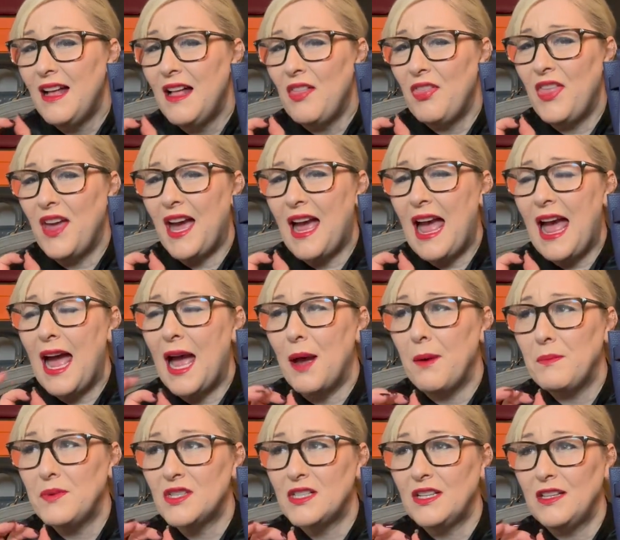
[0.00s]
that
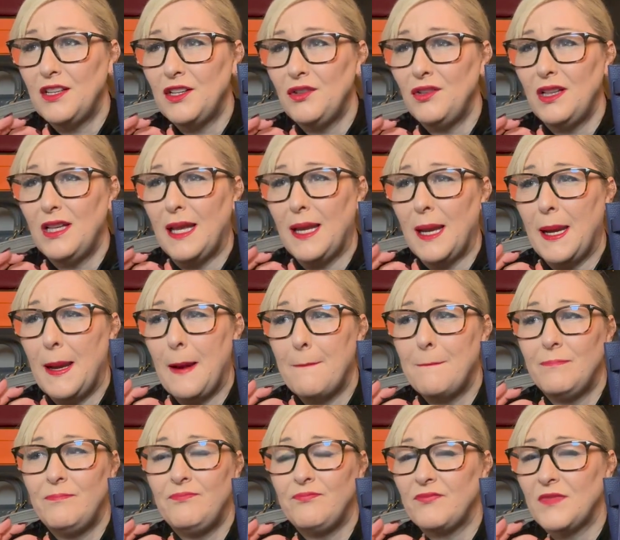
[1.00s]
absolutely
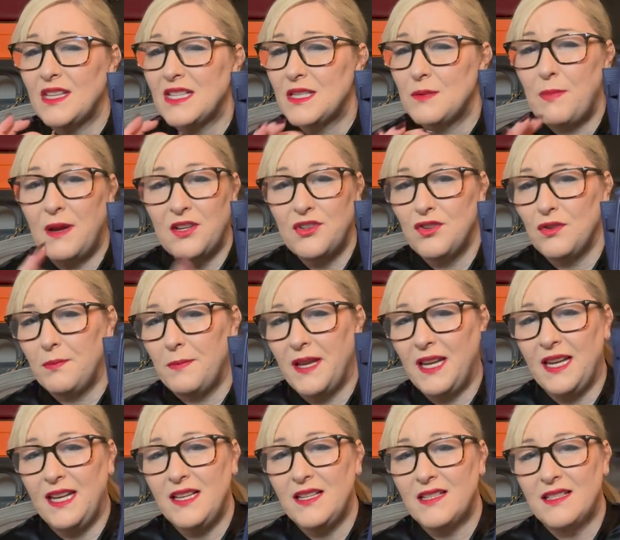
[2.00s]
special
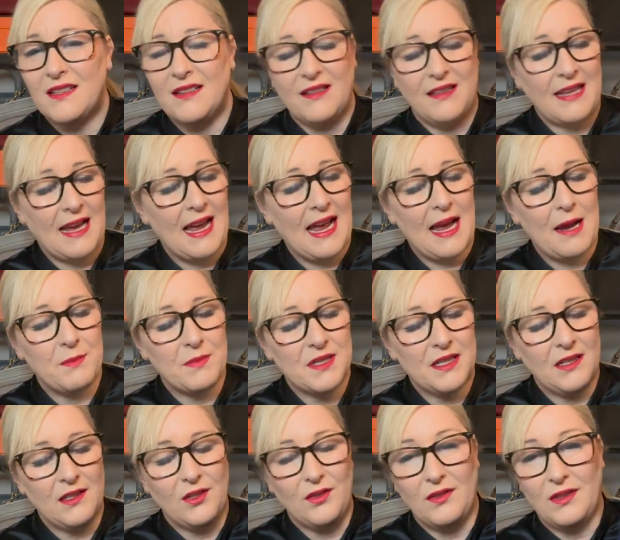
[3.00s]
piece, that
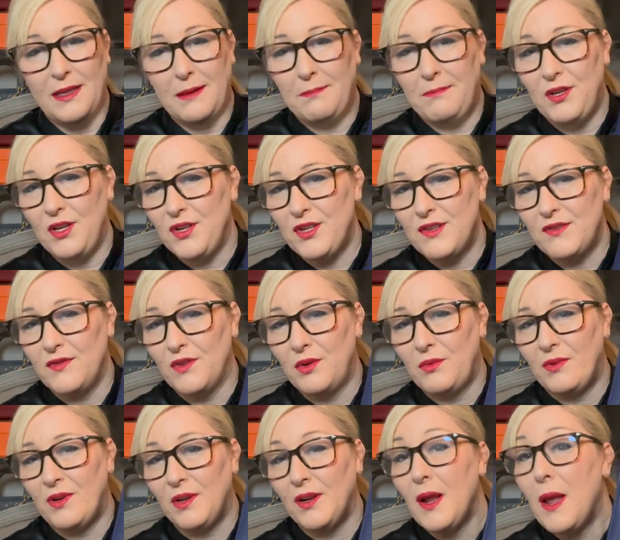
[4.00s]
absolutely beautiful
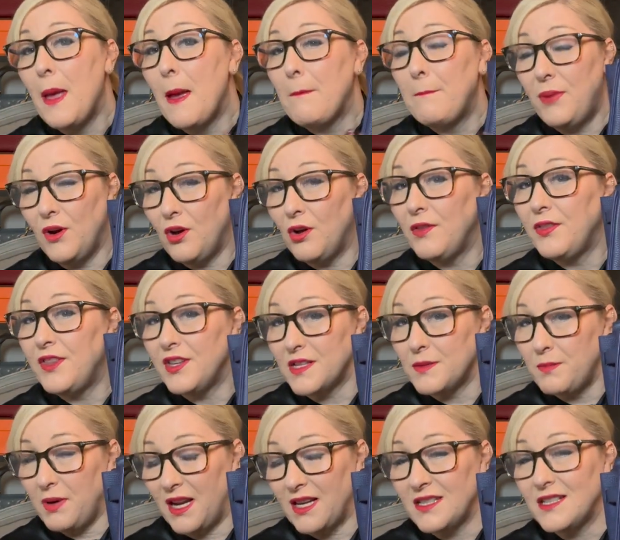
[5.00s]
one, but that's
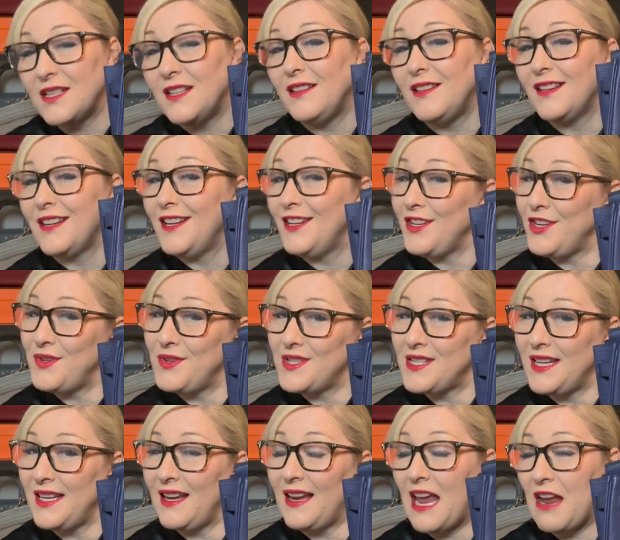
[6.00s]
practical and can use
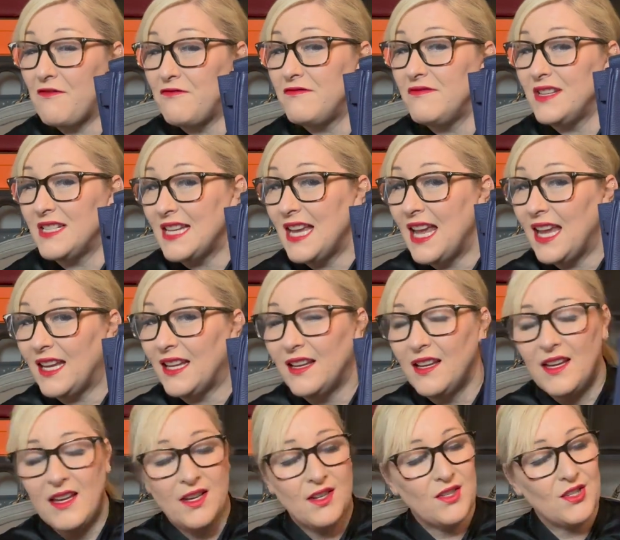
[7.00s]
it every day.
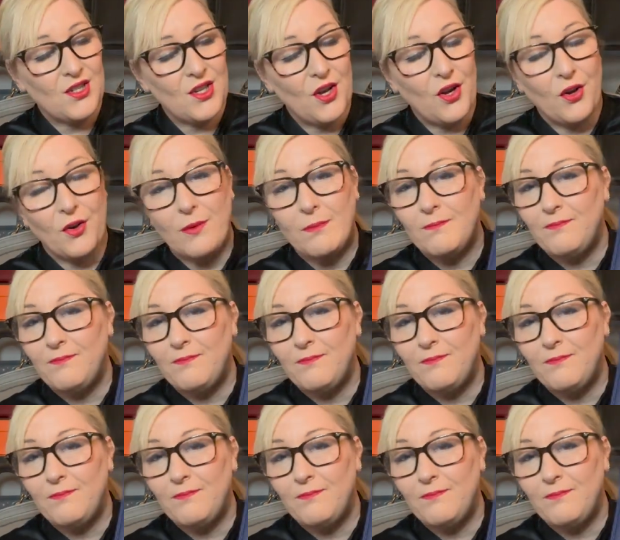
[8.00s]
So